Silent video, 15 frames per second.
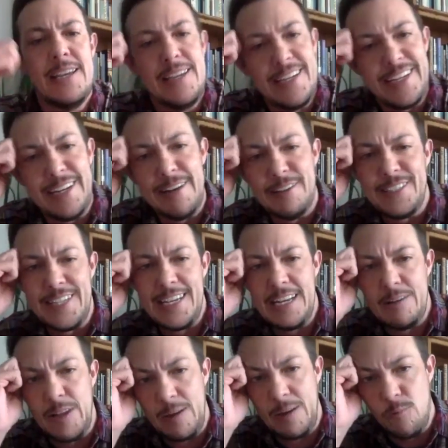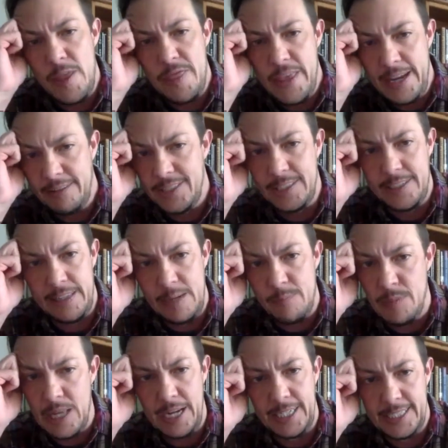you know, I was thinking, like, one thing is just how they
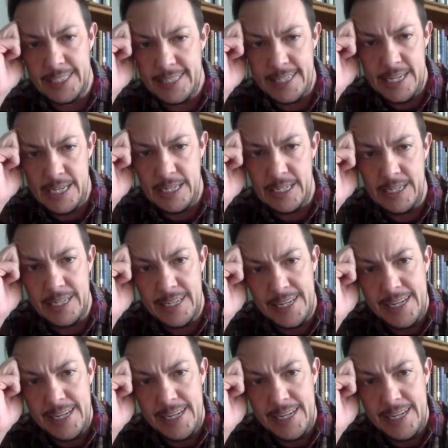block a scene